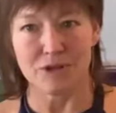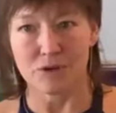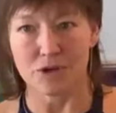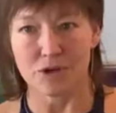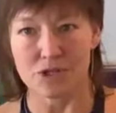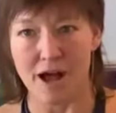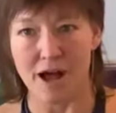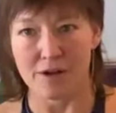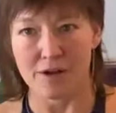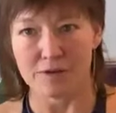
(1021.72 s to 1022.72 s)
thing with
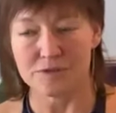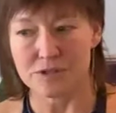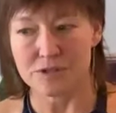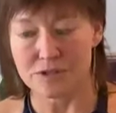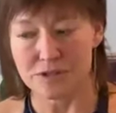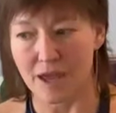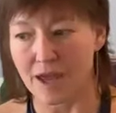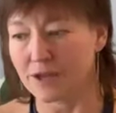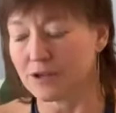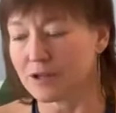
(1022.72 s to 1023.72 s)
ourselves.
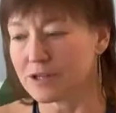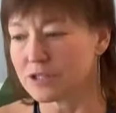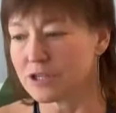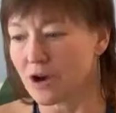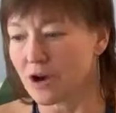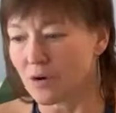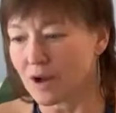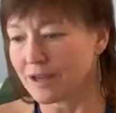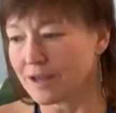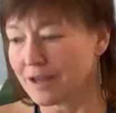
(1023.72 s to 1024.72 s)
And so,
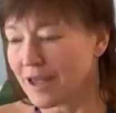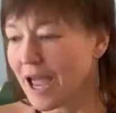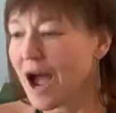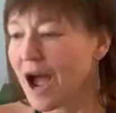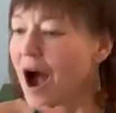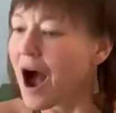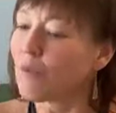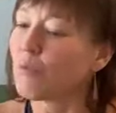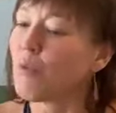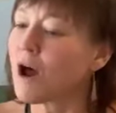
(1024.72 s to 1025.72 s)
it, eh, I,
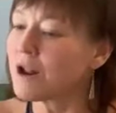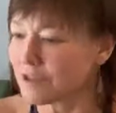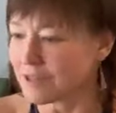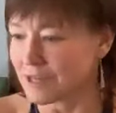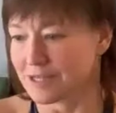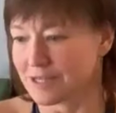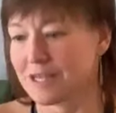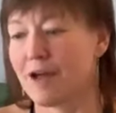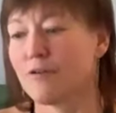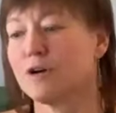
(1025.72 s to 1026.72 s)
one of the things
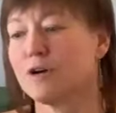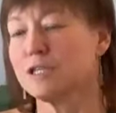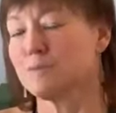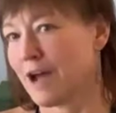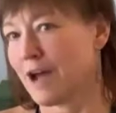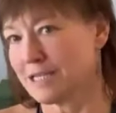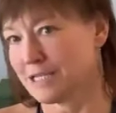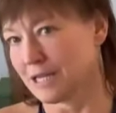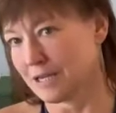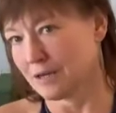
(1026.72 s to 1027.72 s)
that I've always been
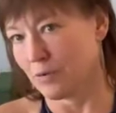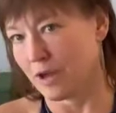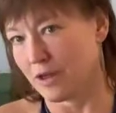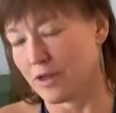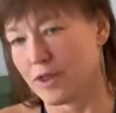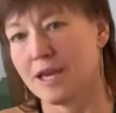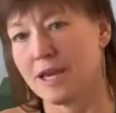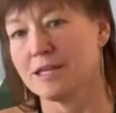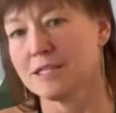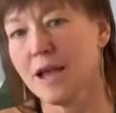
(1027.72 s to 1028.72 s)
fascinated with
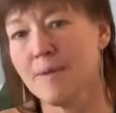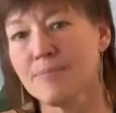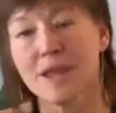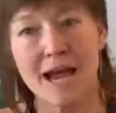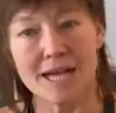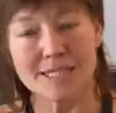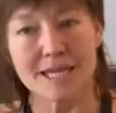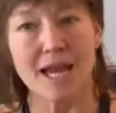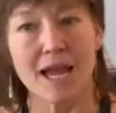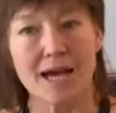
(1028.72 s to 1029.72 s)
is as
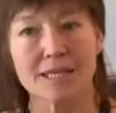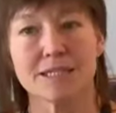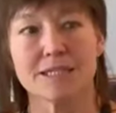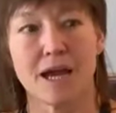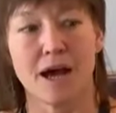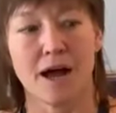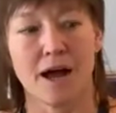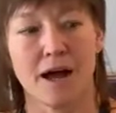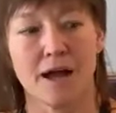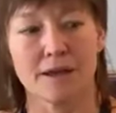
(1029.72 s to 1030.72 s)
a as
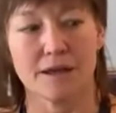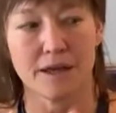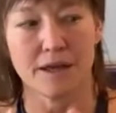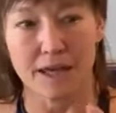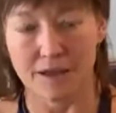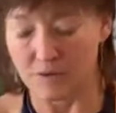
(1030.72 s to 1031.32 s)
uh, a,